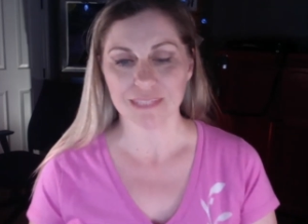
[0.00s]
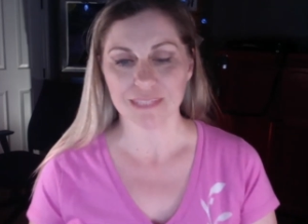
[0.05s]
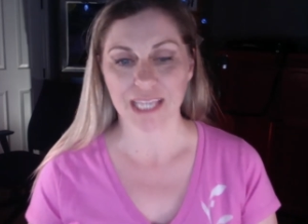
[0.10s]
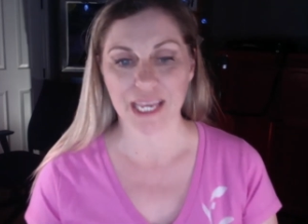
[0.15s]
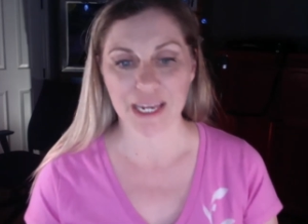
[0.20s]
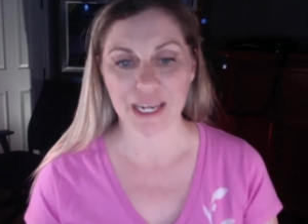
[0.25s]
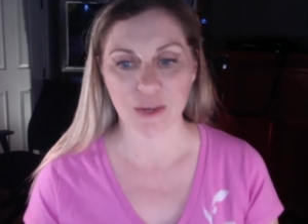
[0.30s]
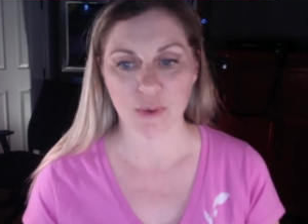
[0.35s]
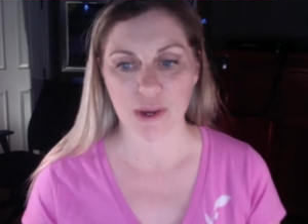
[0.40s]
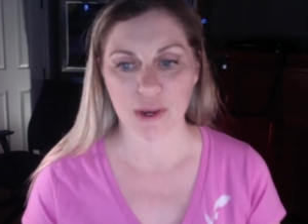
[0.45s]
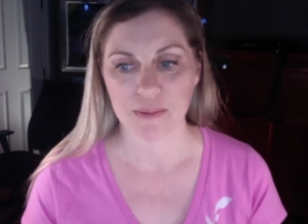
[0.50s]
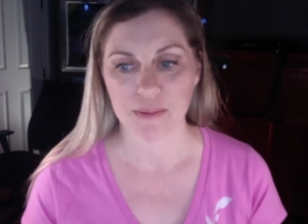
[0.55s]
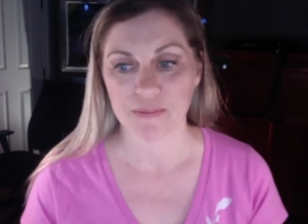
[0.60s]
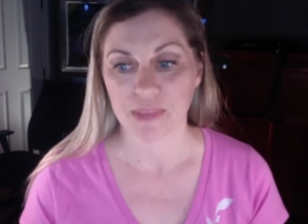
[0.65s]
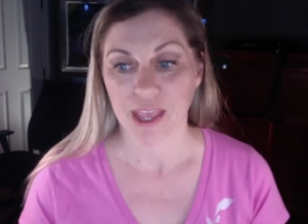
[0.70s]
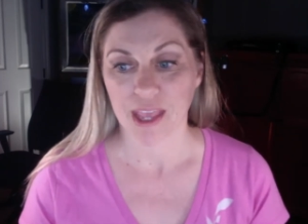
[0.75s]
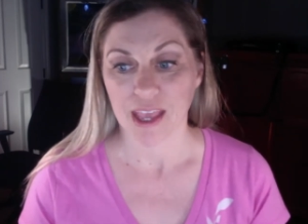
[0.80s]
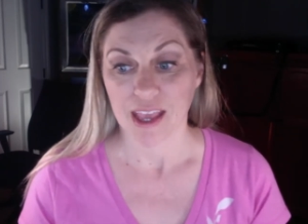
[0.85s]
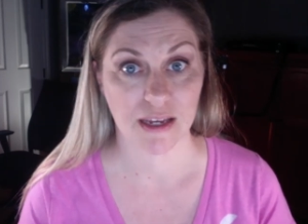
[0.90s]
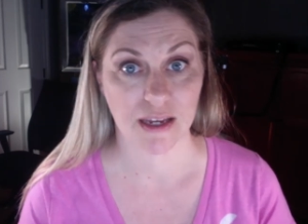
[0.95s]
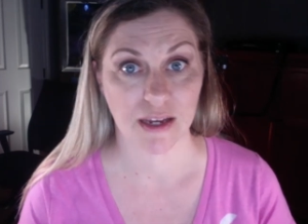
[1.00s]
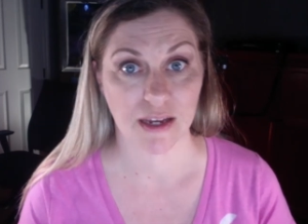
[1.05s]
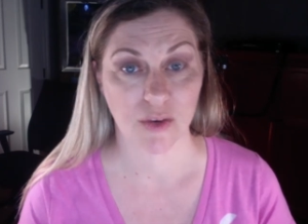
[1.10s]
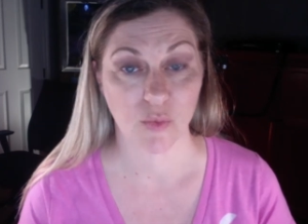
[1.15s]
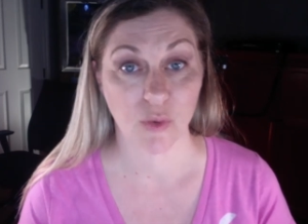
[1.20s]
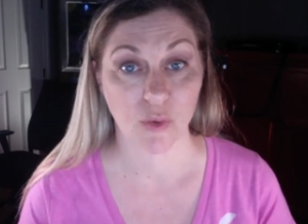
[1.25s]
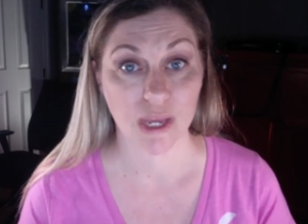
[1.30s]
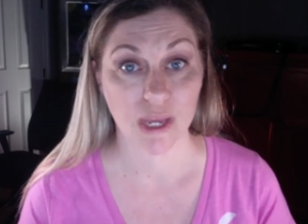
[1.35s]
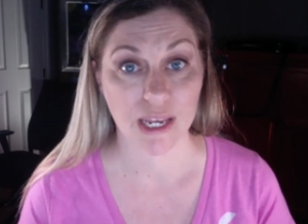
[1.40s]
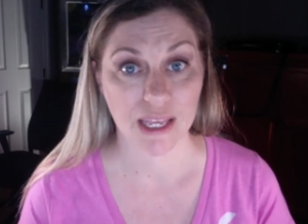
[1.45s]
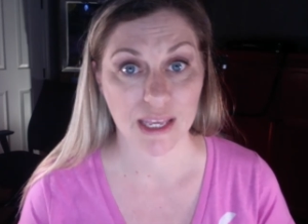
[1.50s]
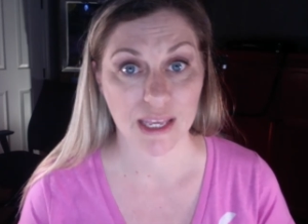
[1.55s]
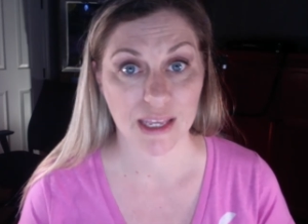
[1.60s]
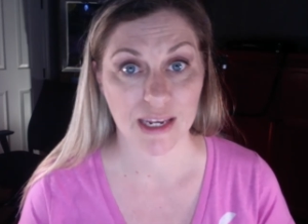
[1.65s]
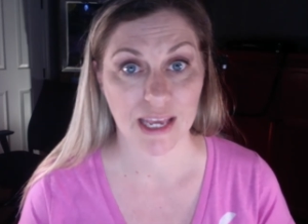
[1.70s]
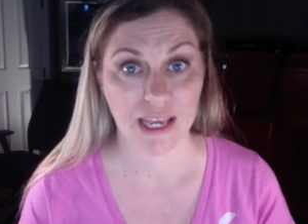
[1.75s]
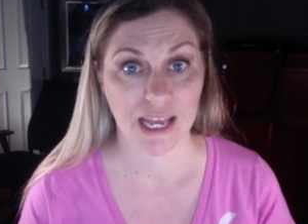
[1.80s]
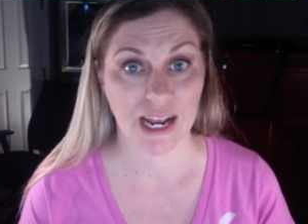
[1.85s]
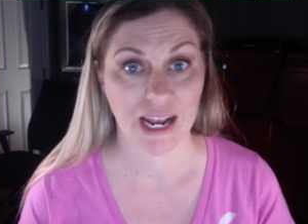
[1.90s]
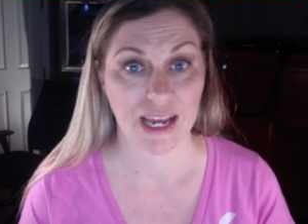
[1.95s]
Anyway, went in
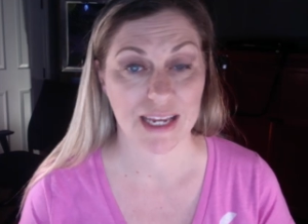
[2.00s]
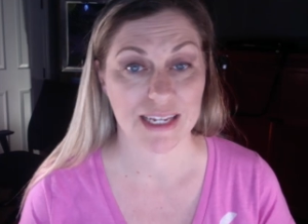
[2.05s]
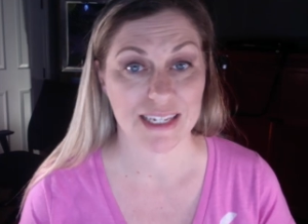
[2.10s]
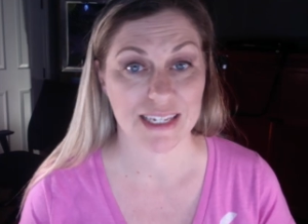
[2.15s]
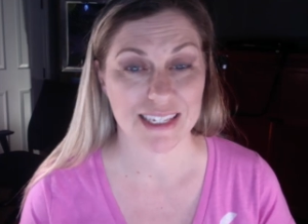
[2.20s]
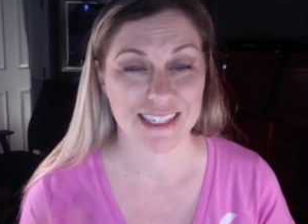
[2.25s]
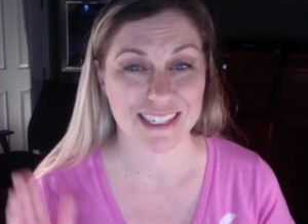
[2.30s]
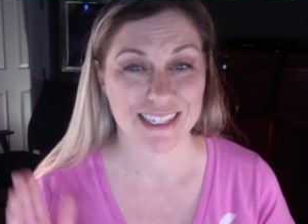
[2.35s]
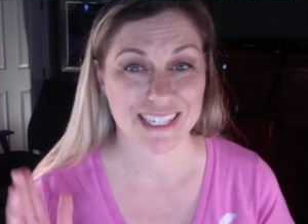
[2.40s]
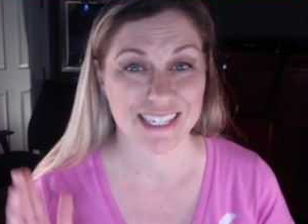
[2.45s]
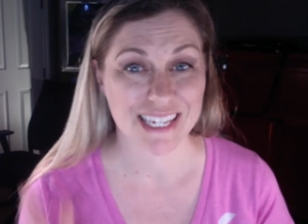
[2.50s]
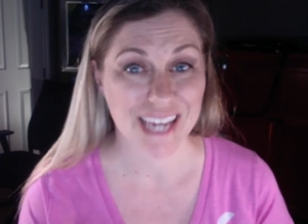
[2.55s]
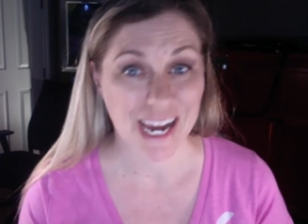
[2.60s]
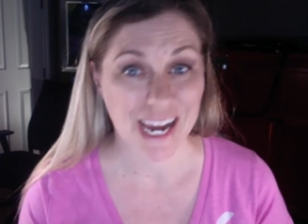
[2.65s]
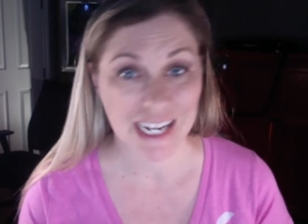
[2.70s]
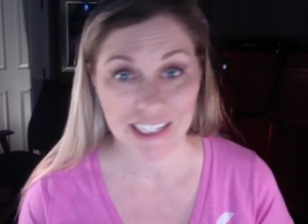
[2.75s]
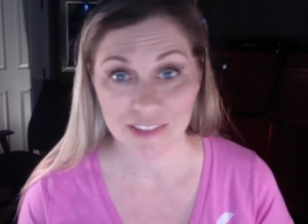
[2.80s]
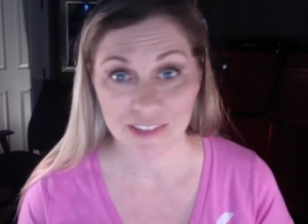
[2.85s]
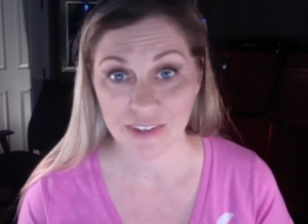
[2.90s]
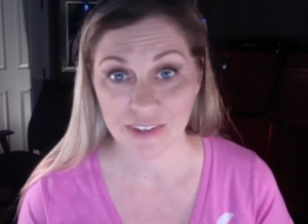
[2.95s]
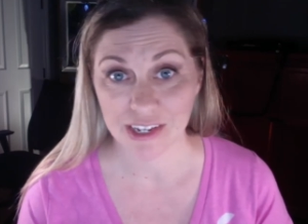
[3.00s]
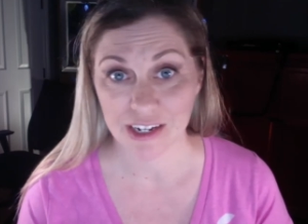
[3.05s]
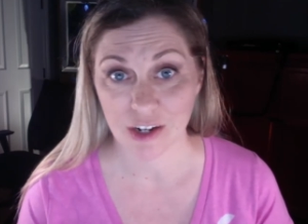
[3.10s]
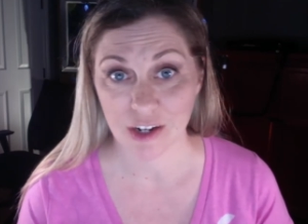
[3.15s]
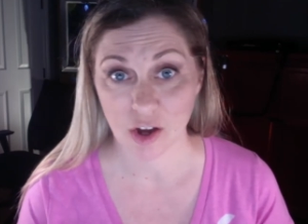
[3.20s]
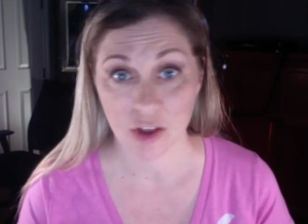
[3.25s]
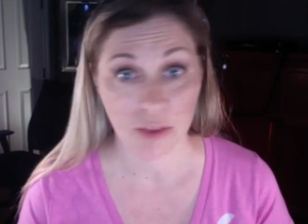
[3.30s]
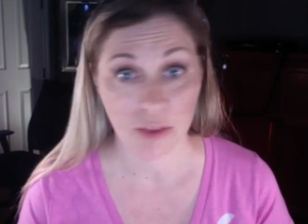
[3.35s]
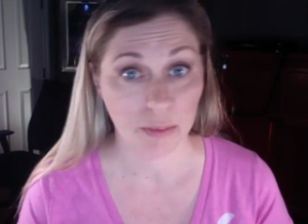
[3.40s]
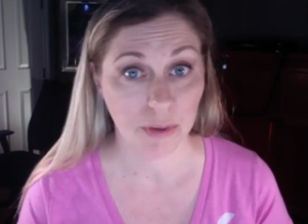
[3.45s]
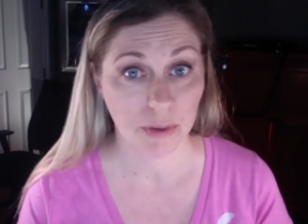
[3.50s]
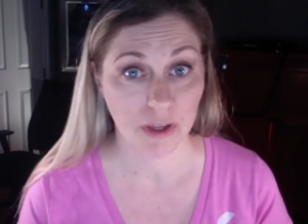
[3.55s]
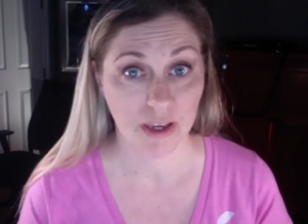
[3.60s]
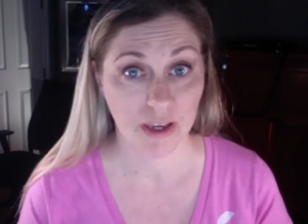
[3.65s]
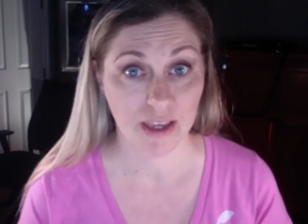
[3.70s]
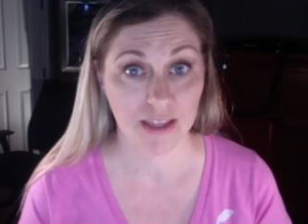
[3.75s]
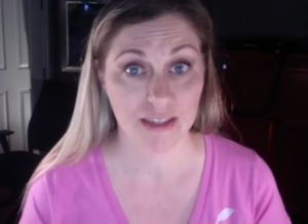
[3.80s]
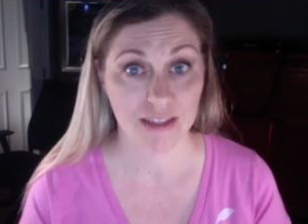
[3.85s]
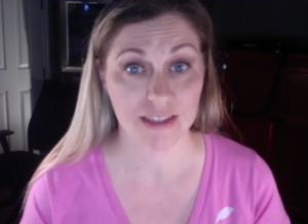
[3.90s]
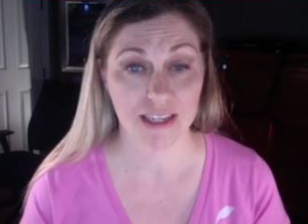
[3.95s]
and I deactivated all the
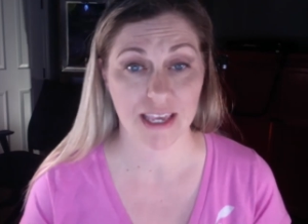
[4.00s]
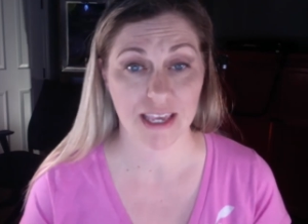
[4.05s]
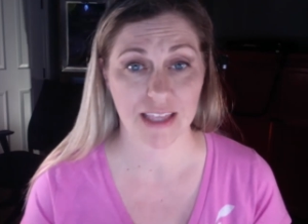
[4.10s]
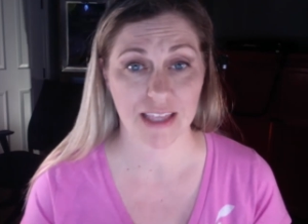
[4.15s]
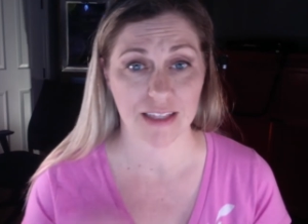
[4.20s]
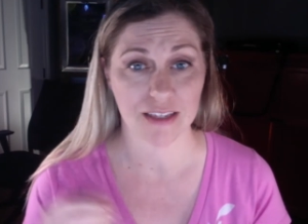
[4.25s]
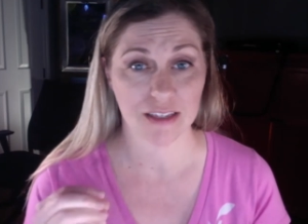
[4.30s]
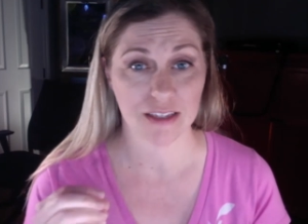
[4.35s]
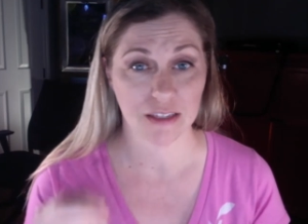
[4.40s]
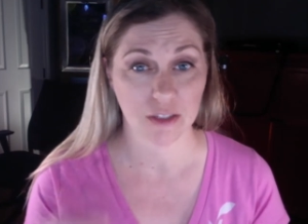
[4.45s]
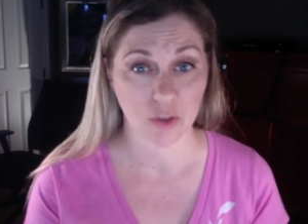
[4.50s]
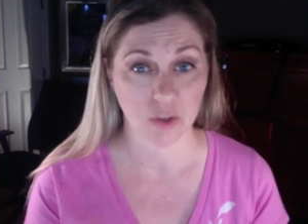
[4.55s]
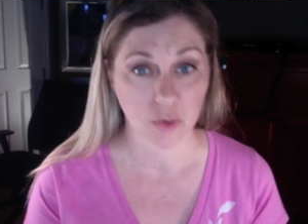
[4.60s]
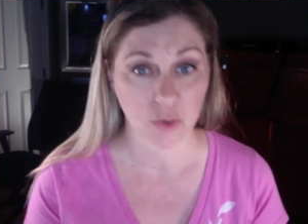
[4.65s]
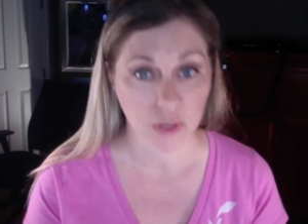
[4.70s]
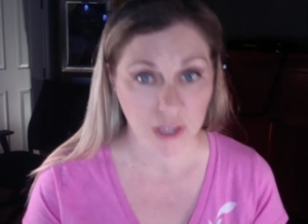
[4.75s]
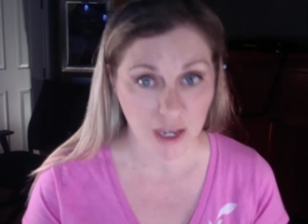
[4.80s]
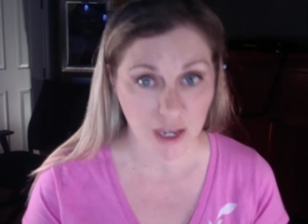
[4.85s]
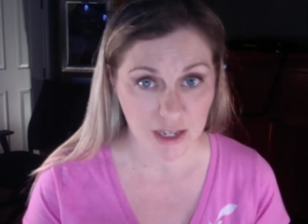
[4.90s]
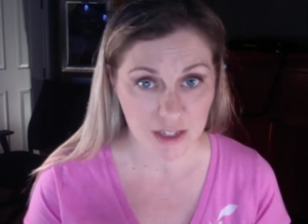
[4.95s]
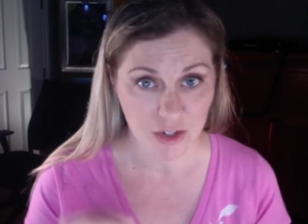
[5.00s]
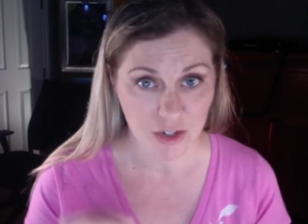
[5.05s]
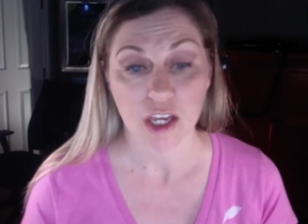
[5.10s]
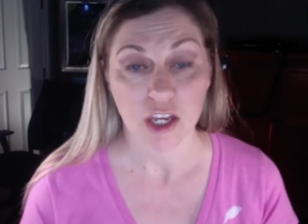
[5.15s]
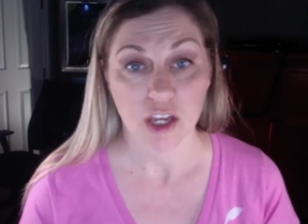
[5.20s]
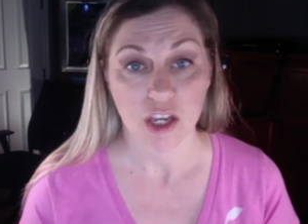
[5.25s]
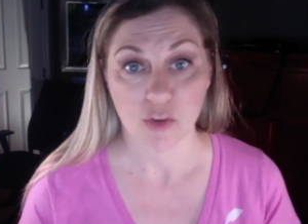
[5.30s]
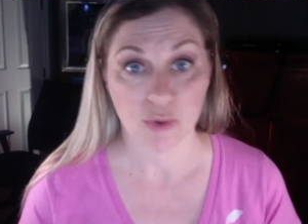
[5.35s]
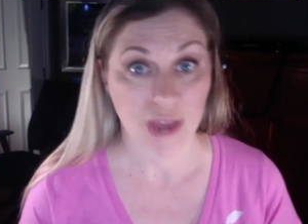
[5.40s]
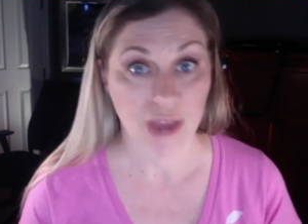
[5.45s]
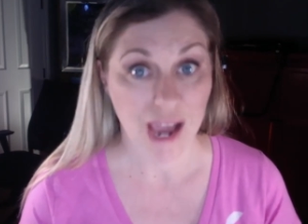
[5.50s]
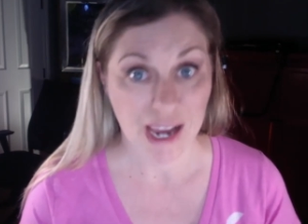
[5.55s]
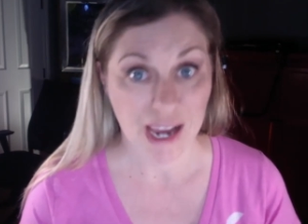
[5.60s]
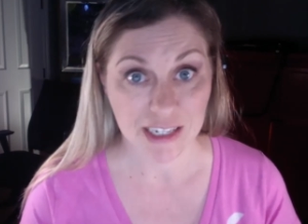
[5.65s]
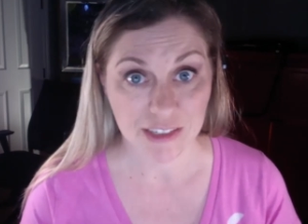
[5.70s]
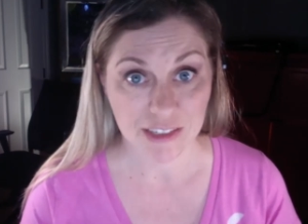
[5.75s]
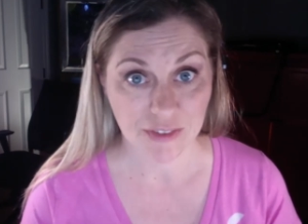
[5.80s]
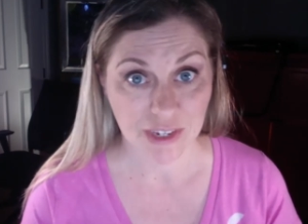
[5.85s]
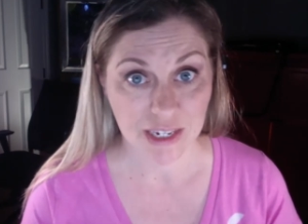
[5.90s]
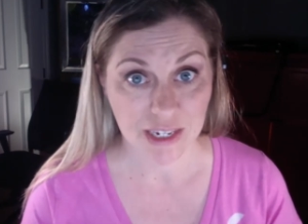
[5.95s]
plugins, and slowly I started
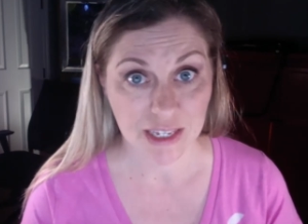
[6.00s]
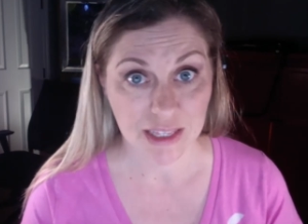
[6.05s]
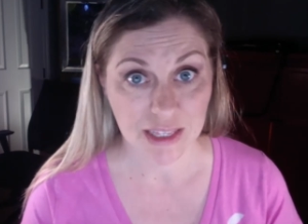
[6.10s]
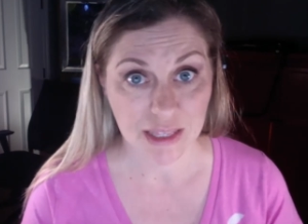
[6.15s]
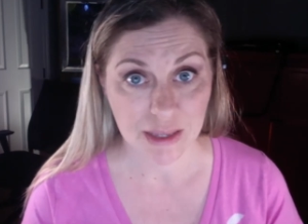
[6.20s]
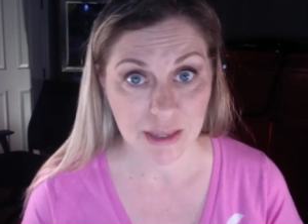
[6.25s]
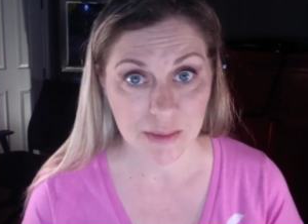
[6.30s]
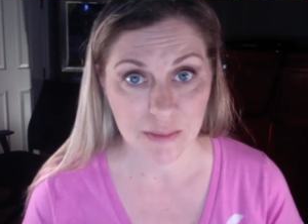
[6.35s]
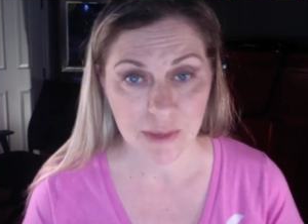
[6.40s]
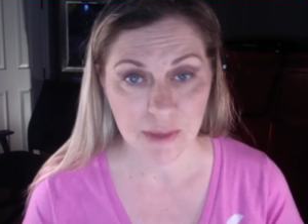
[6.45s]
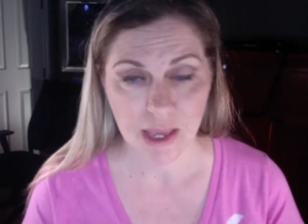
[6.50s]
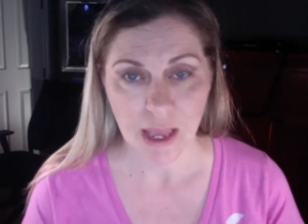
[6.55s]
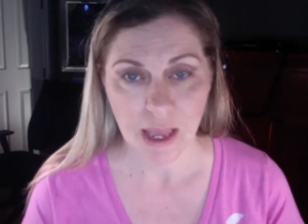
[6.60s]
reactivating them.